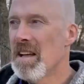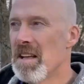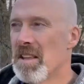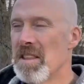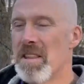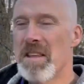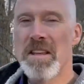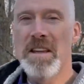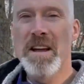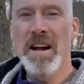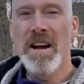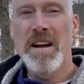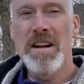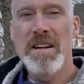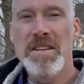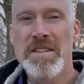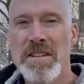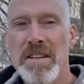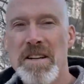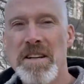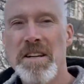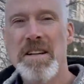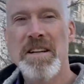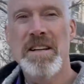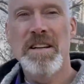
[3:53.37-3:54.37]
The yards
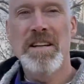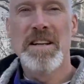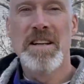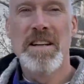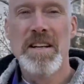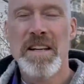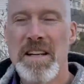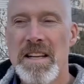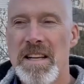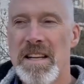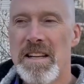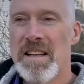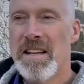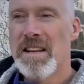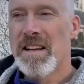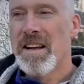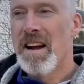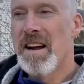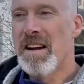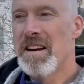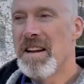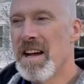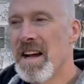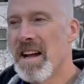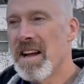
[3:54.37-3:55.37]
are
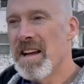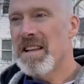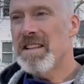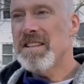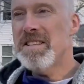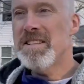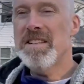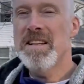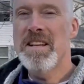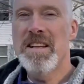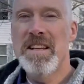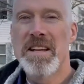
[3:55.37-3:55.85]
nice,